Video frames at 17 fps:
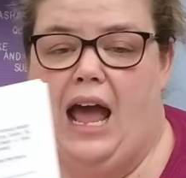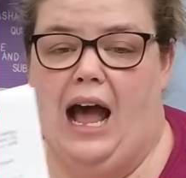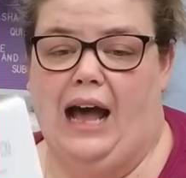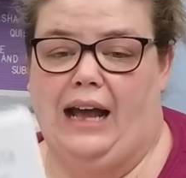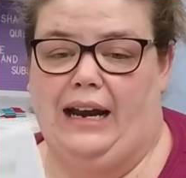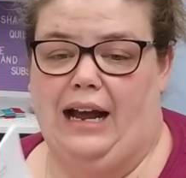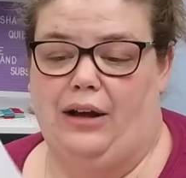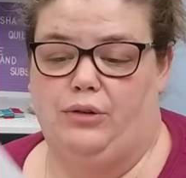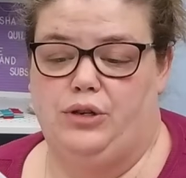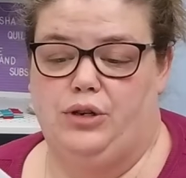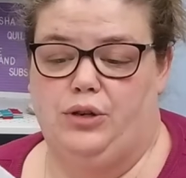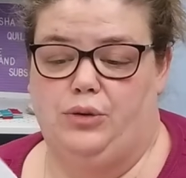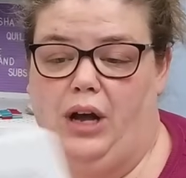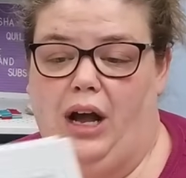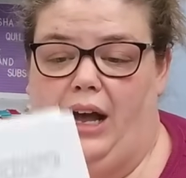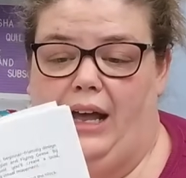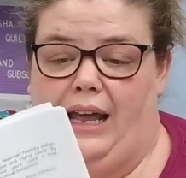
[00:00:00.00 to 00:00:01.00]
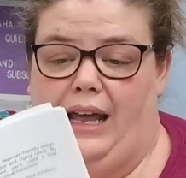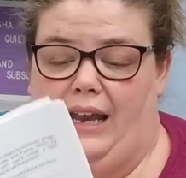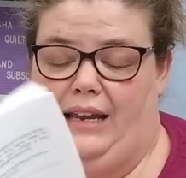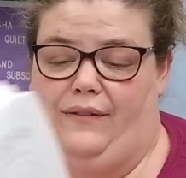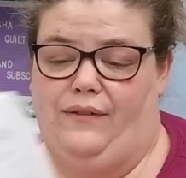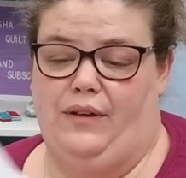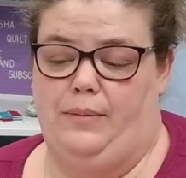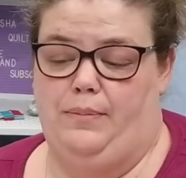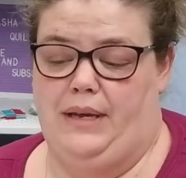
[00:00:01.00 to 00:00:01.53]
on how to cut and
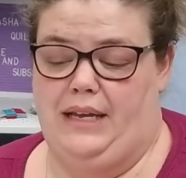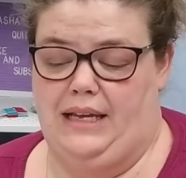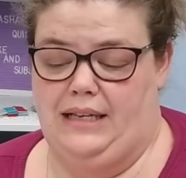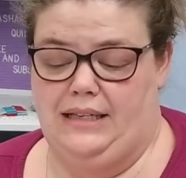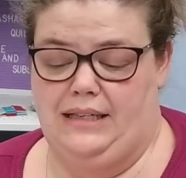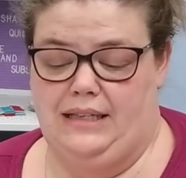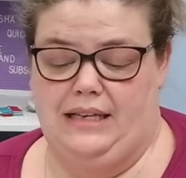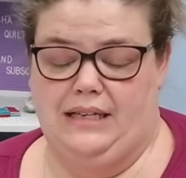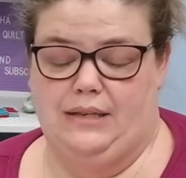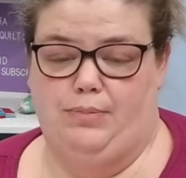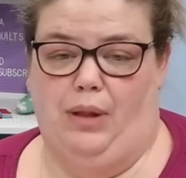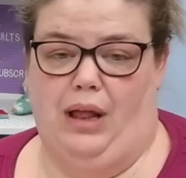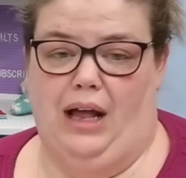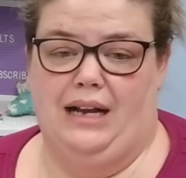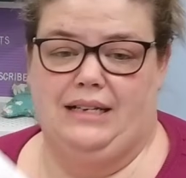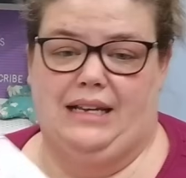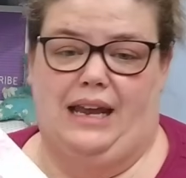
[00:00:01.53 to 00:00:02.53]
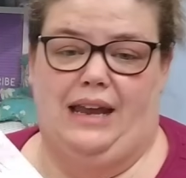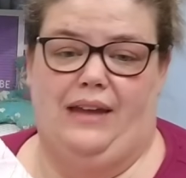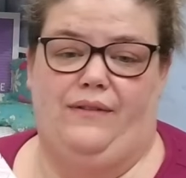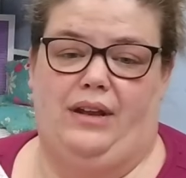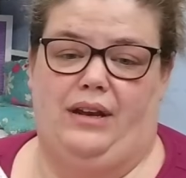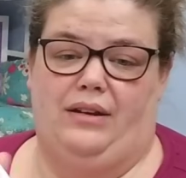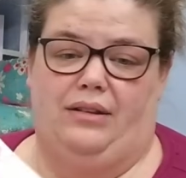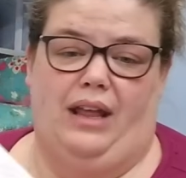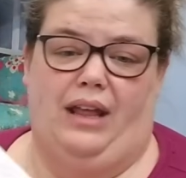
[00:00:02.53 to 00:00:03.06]
even piece these blocks. I
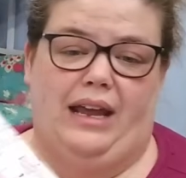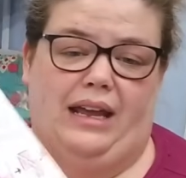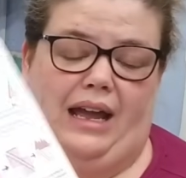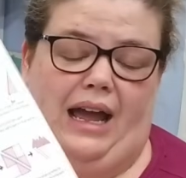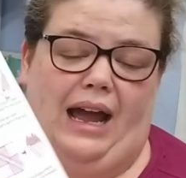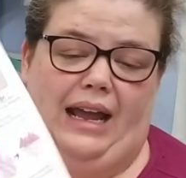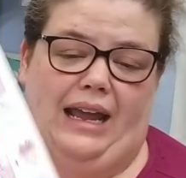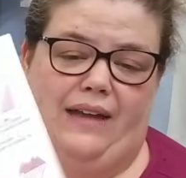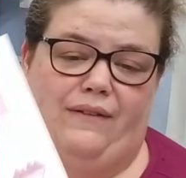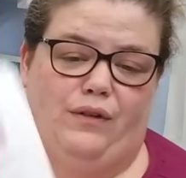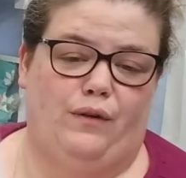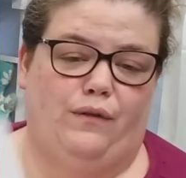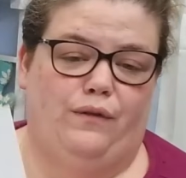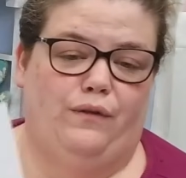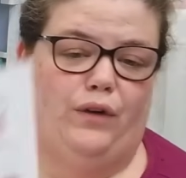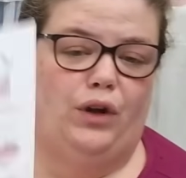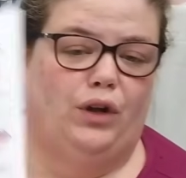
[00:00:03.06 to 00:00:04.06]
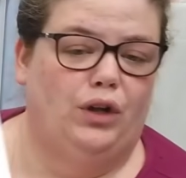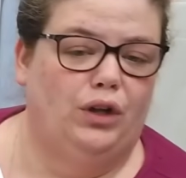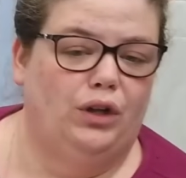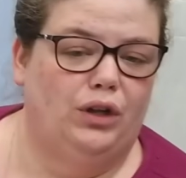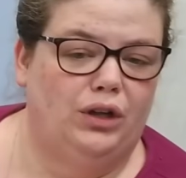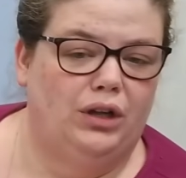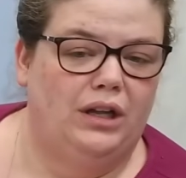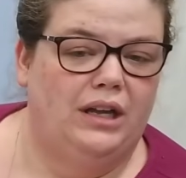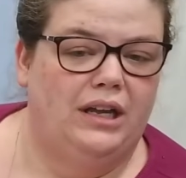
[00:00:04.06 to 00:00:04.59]
gave you
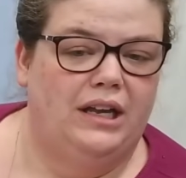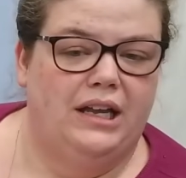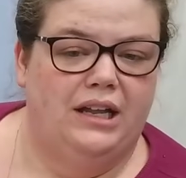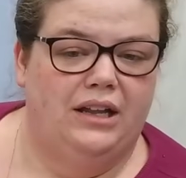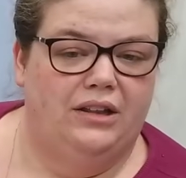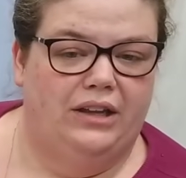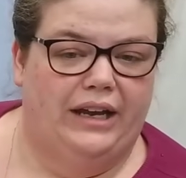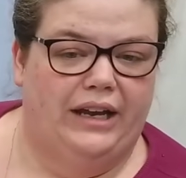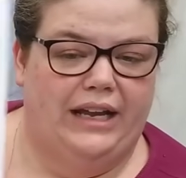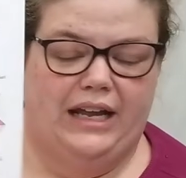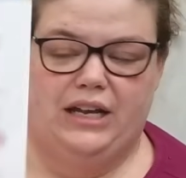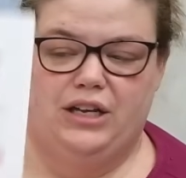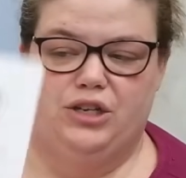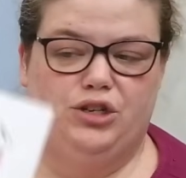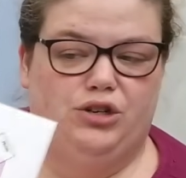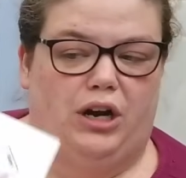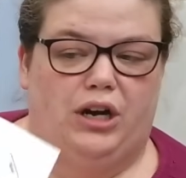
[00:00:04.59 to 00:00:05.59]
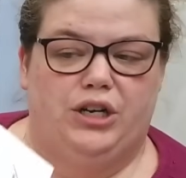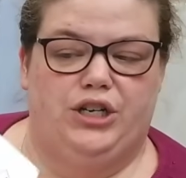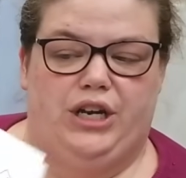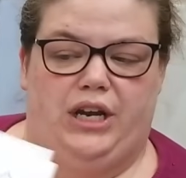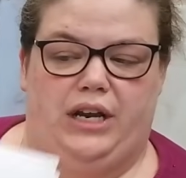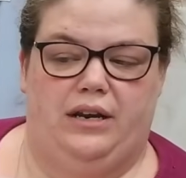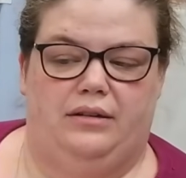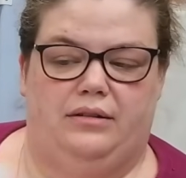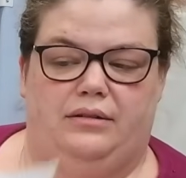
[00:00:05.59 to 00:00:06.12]
full
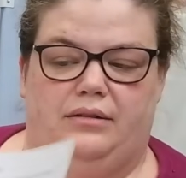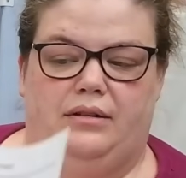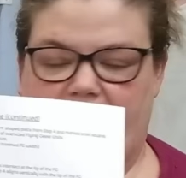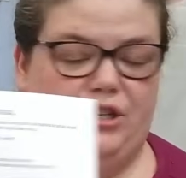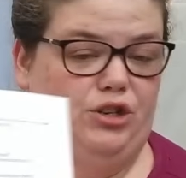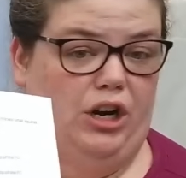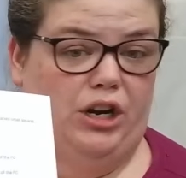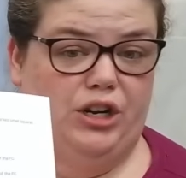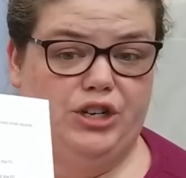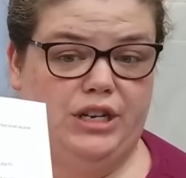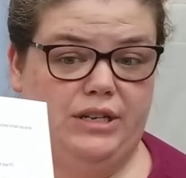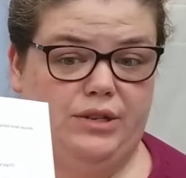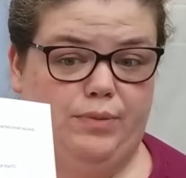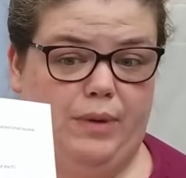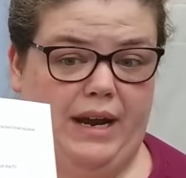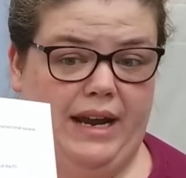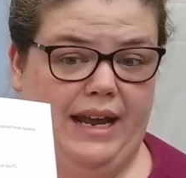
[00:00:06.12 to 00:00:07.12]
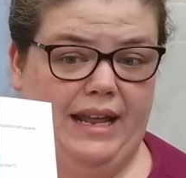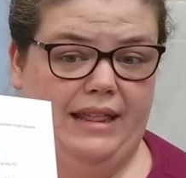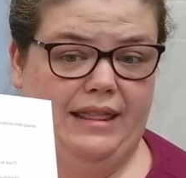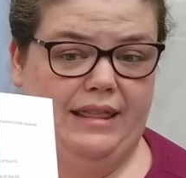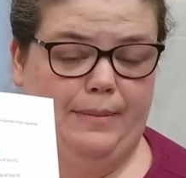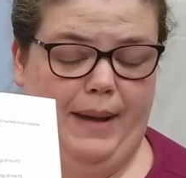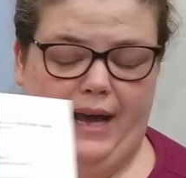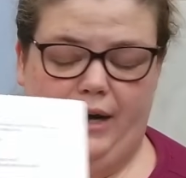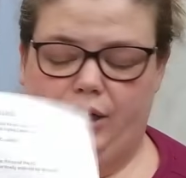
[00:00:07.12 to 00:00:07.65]
construction instructions right in
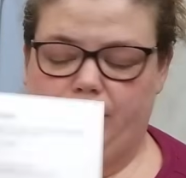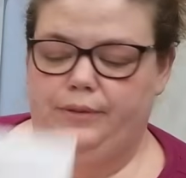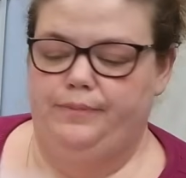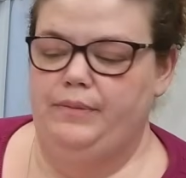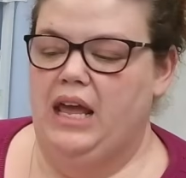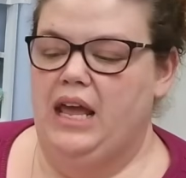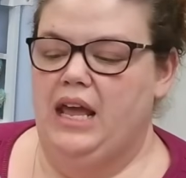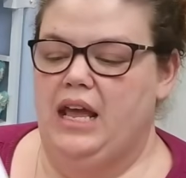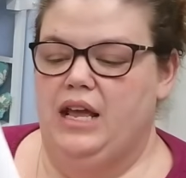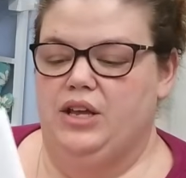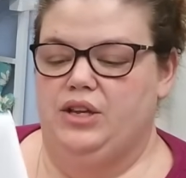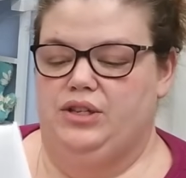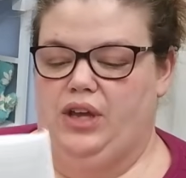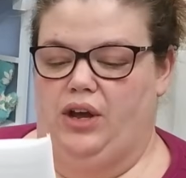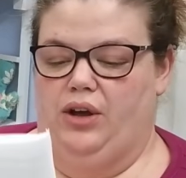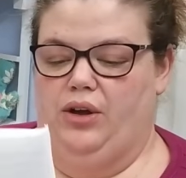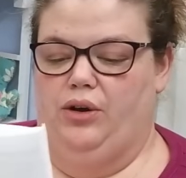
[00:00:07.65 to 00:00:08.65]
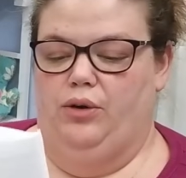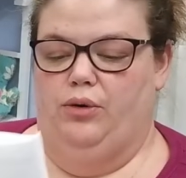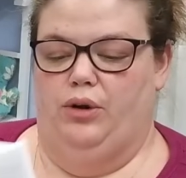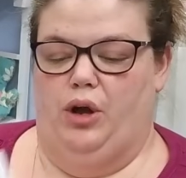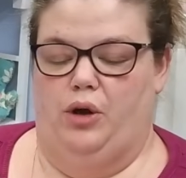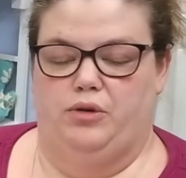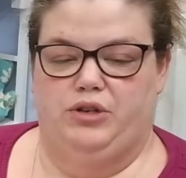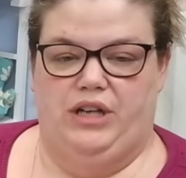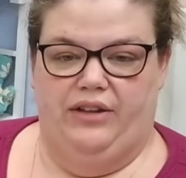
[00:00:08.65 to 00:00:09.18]
the pattern. So
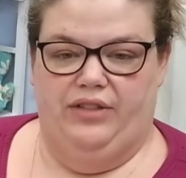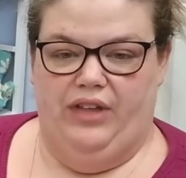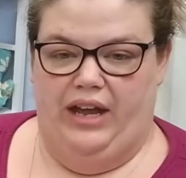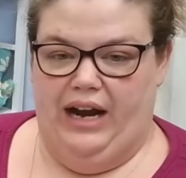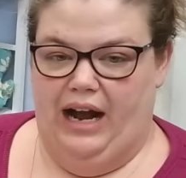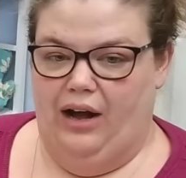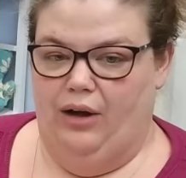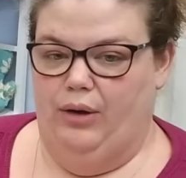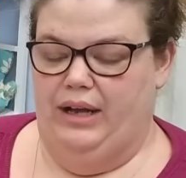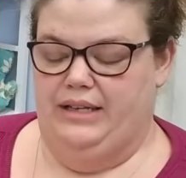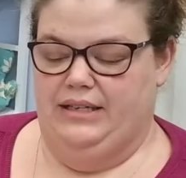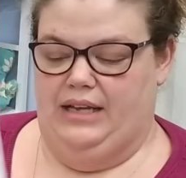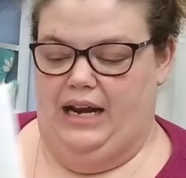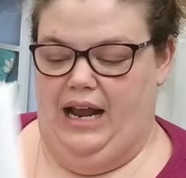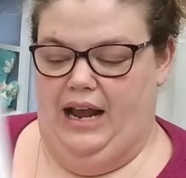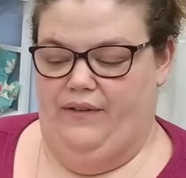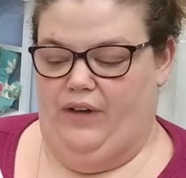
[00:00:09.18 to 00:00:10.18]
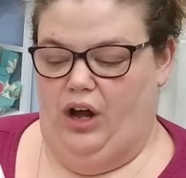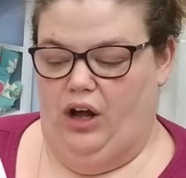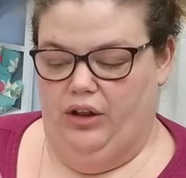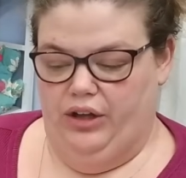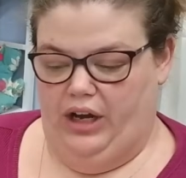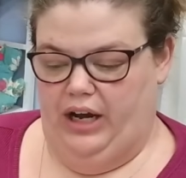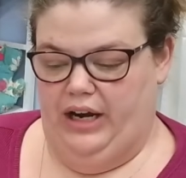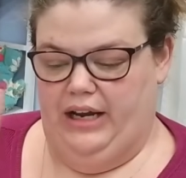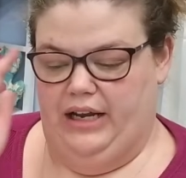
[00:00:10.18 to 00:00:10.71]
go check that out. It's going to have all
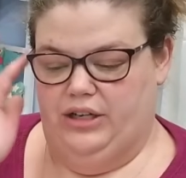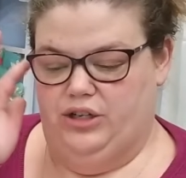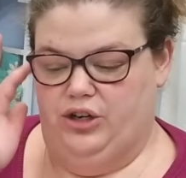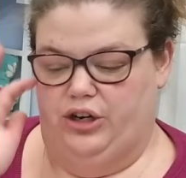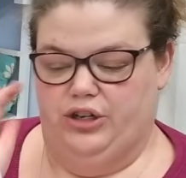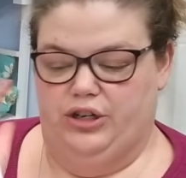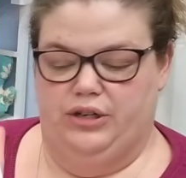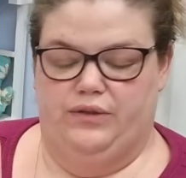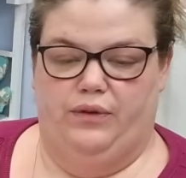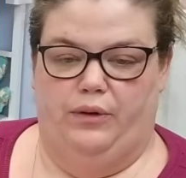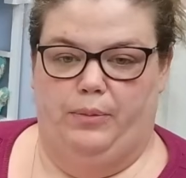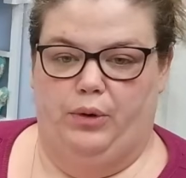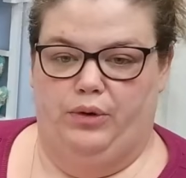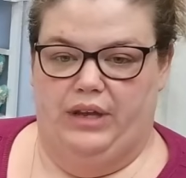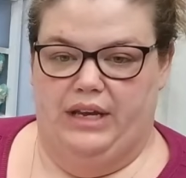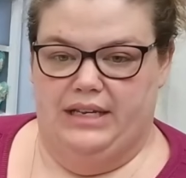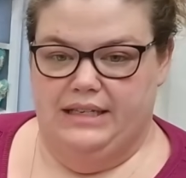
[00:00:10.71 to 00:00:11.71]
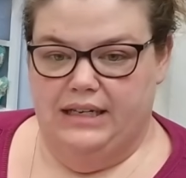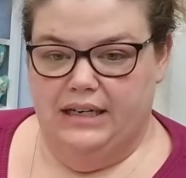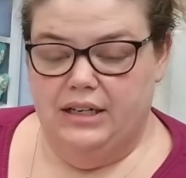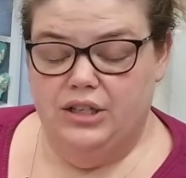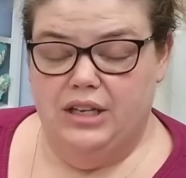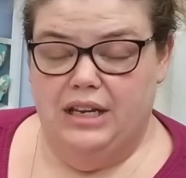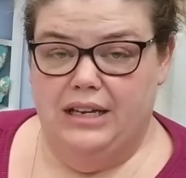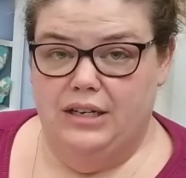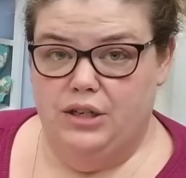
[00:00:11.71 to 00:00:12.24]
the cutting instructions for both a
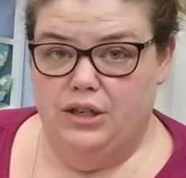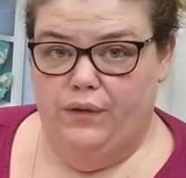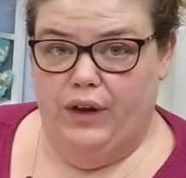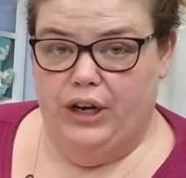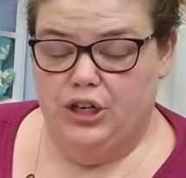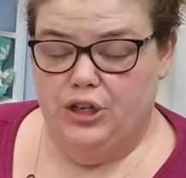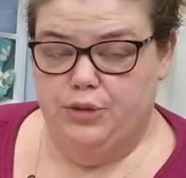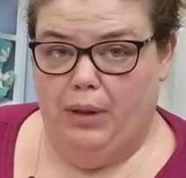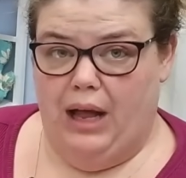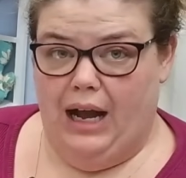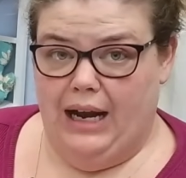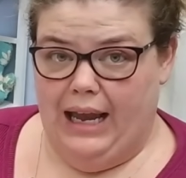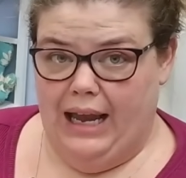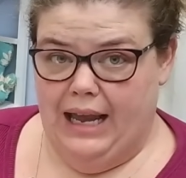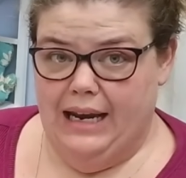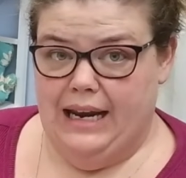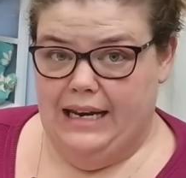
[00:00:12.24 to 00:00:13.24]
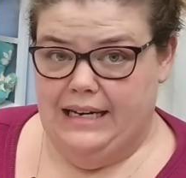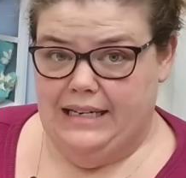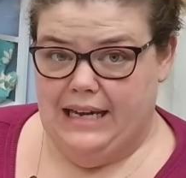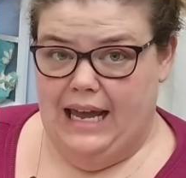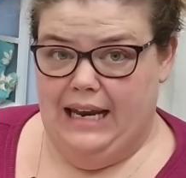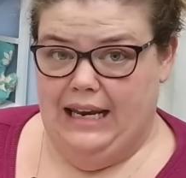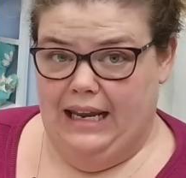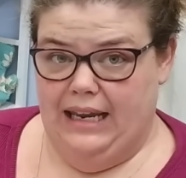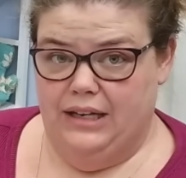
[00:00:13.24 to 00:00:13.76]
6-inch finish block and a
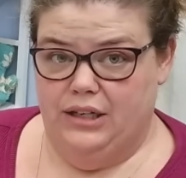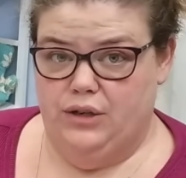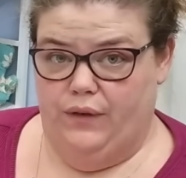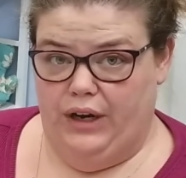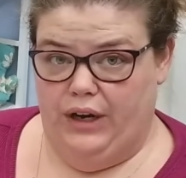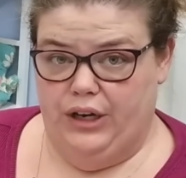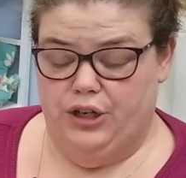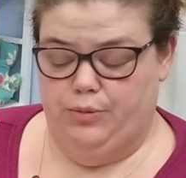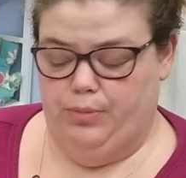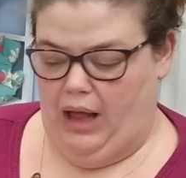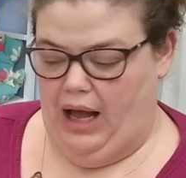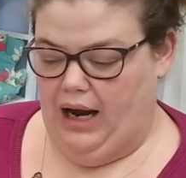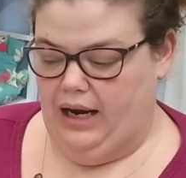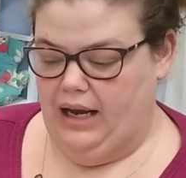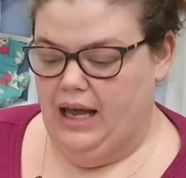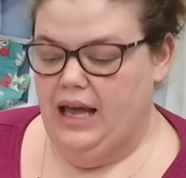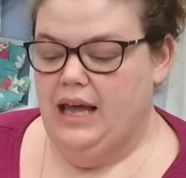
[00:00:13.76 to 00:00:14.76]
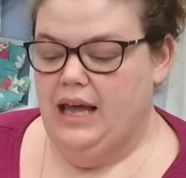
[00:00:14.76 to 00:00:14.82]
10-inch finish block.